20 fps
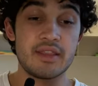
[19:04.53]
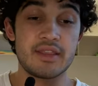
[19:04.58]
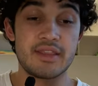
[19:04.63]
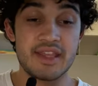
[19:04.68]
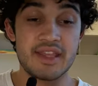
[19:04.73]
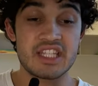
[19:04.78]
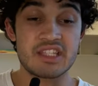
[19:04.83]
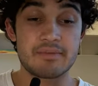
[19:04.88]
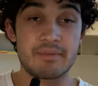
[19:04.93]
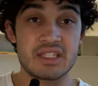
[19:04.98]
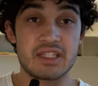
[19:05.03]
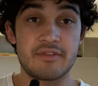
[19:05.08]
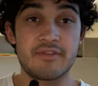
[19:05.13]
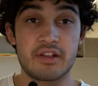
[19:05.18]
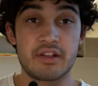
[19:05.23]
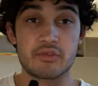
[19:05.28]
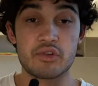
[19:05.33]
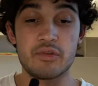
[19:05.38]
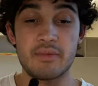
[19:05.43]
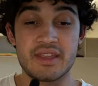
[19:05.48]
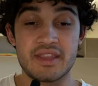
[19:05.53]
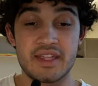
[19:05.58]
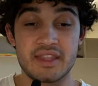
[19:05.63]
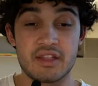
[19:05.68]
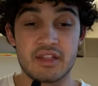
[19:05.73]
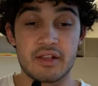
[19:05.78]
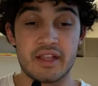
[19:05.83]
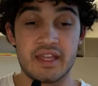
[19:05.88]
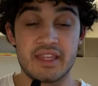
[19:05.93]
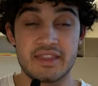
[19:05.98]
This specific room, I
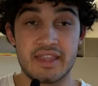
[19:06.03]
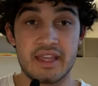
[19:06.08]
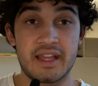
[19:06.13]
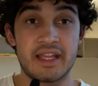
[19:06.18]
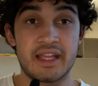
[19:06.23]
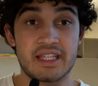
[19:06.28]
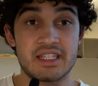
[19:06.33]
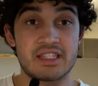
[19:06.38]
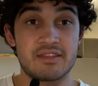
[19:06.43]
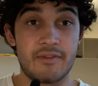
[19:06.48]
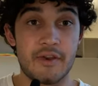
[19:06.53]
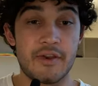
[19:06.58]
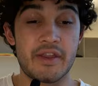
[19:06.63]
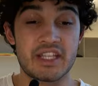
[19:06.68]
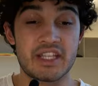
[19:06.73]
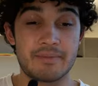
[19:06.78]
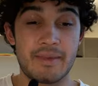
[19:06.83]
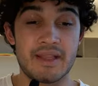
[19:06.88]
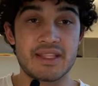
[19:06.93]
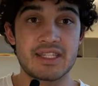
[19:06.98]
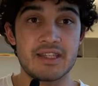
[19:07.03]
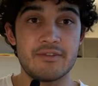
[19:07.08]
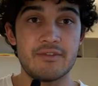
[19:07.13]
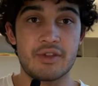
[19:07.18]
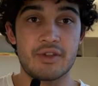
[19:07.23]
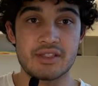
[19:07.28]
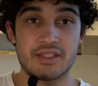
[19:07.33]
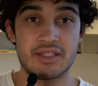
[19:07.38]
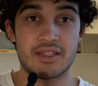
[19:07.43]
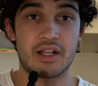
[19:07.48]
think it's very expensive. You
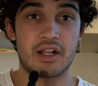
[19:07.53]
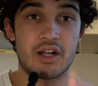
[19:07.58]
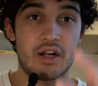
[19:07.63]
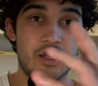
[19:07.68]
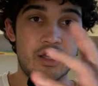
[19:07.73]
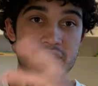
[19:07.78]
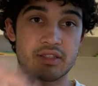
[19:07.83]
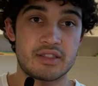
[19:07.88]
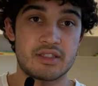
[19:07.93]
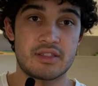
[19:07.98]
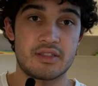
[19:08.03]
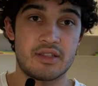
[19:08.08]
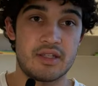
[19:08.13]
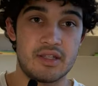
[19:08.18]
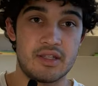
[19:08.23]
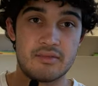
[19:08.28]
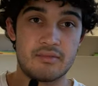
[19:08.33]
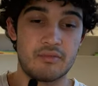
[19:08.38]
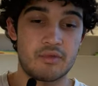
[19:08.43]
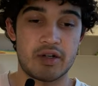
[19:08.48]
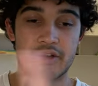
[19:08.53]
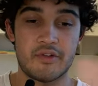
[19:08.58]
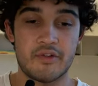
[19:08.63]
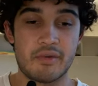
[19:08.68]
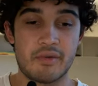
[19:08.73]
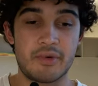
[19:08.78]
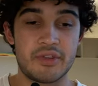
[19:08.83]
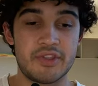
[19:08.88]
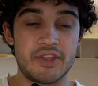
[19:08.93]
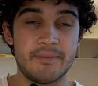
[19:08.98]
can see the costs wherever
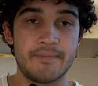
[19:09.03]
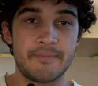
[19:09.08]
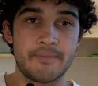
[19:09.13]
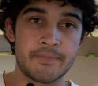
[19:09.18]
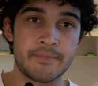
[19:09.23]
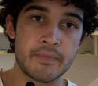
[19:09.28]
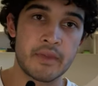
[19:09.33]
I put them.